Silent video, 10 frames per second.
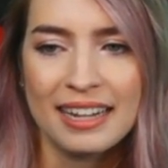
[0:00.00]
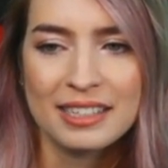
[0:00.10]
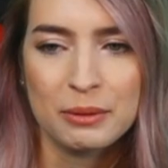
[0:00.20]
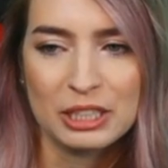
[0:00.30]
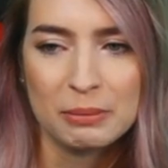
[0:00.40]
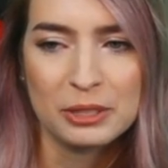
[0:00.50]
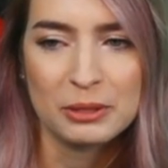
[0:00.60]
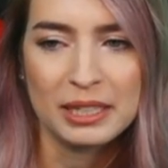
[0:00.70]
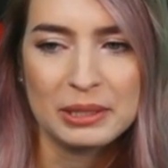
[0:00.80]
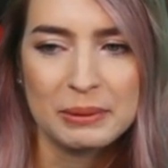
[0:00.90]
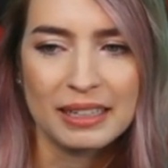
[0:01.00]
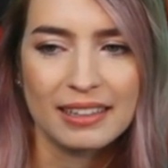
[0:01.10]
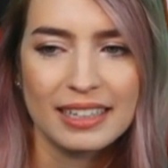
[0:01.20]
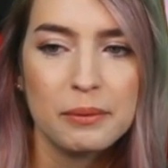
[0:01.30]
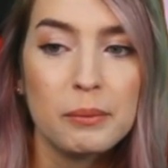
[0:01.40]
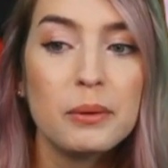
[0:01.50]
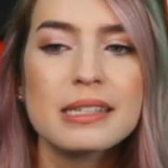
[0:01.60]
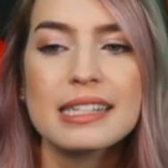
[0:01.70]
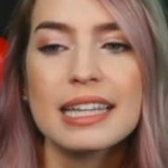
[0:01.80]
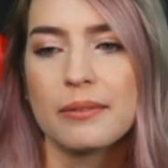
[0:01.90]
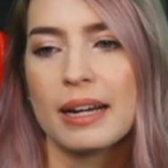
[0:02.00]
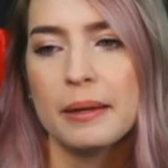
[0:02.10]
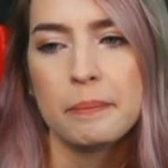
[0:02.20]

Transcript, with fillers: questionable in 2023. Well, we'll see, right?